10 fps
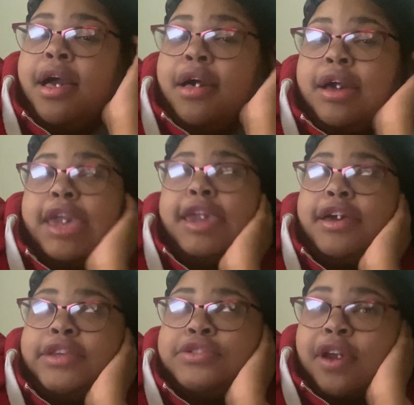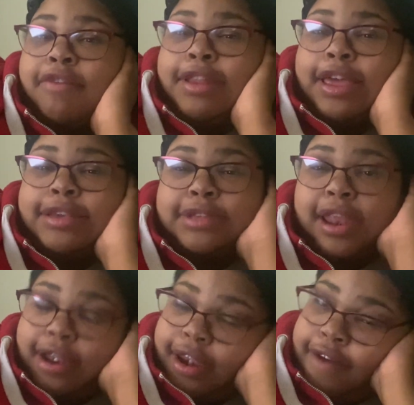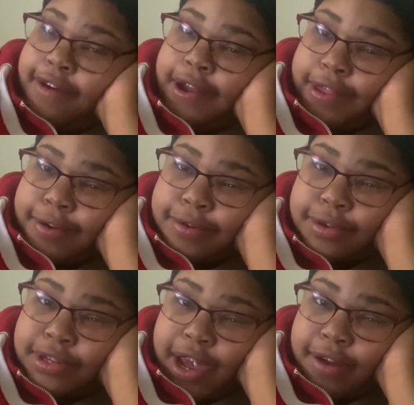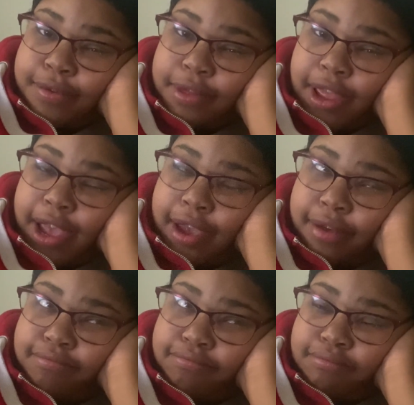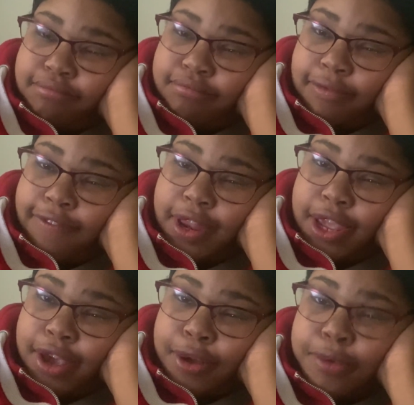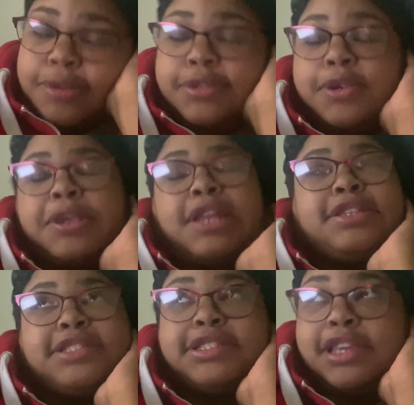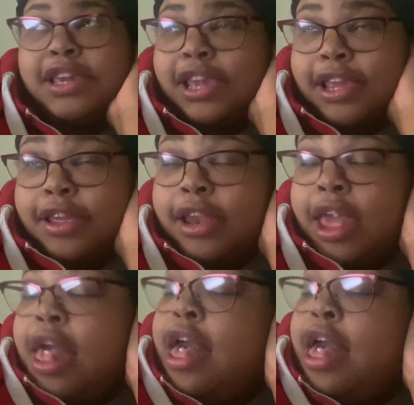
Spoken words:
Okay, y'all, so I realized that I never closed out that video. So yeah, this is the end.